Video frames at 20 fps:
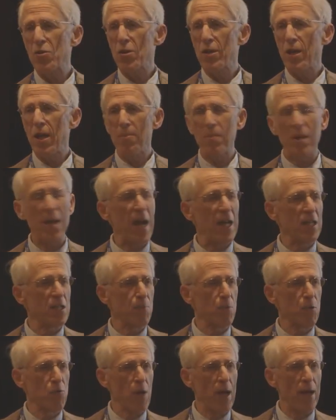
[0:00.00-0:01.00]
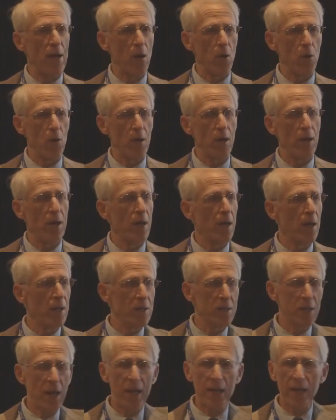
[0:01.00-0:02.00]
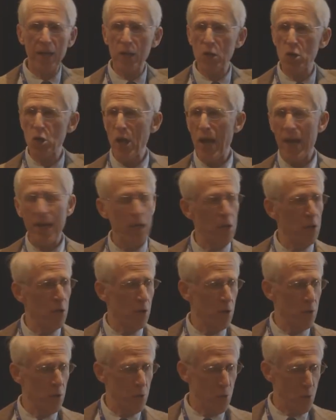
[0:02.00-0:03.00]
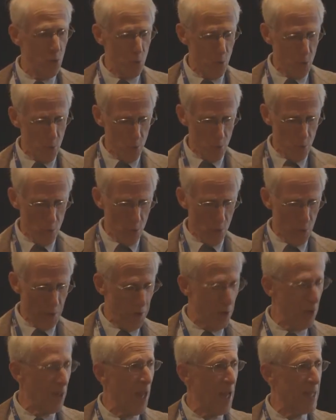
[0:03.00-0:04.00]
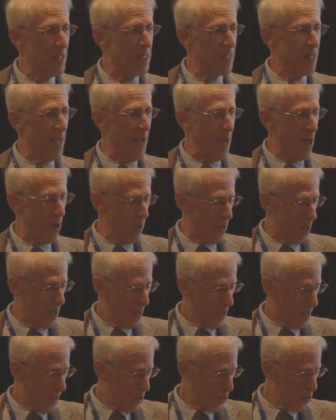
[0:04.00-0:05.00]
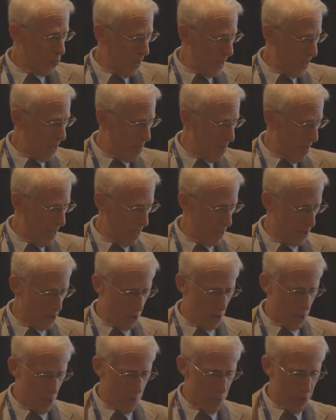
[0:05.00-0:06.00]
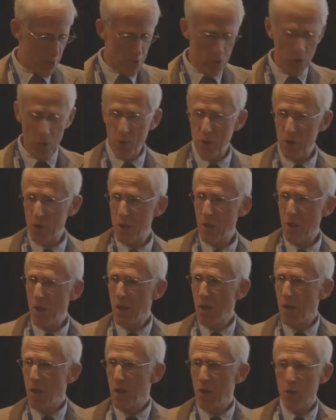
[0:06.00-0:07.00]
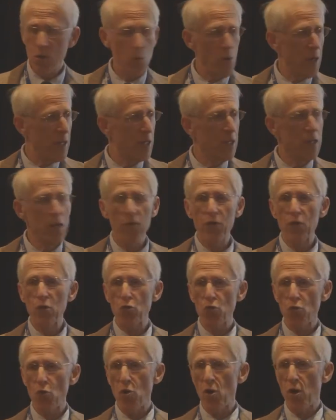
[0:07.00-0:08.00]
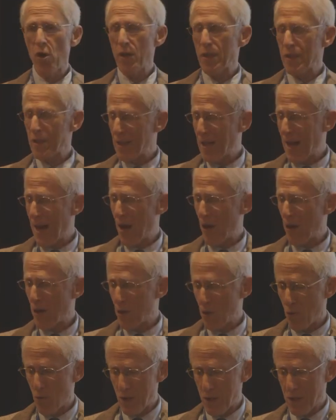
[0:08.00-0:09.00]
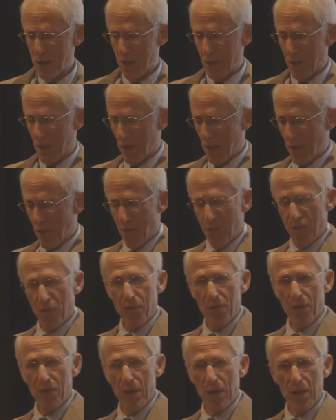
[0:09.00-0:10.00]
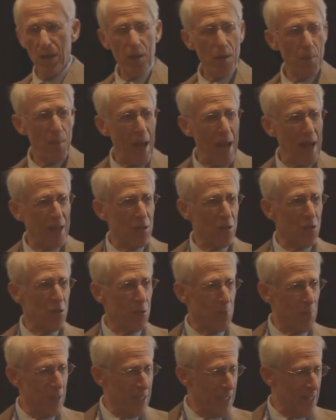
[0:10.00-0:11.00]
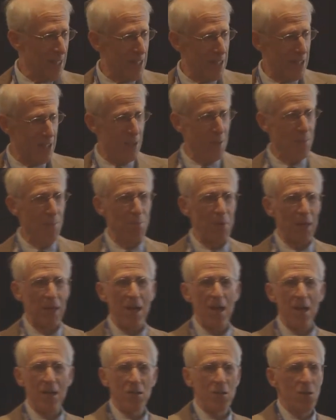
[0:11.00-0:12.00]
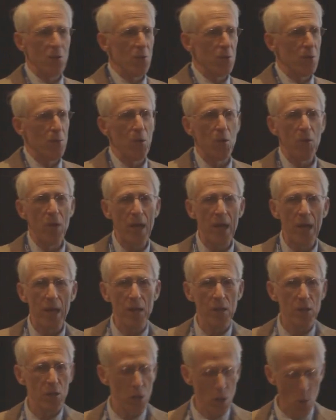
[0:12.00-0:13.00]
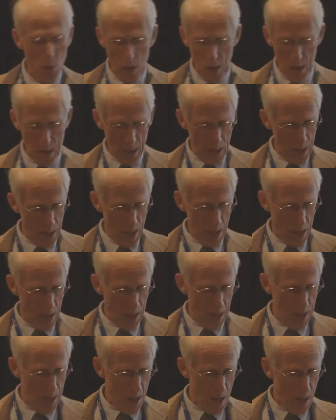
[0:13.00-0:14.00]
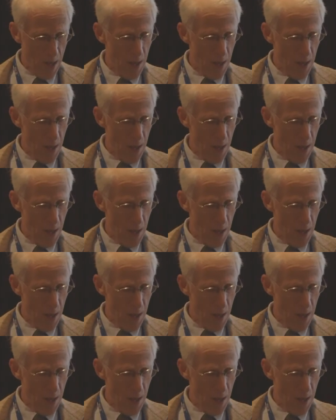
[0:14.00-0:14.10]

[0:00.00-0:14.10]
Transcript: named Gasparetto, a psychic channeler who, with the lights out, in 20 minutes could produce 20 different drawings characteristic of the masters, Matisse and Picasso and Monet and so on, and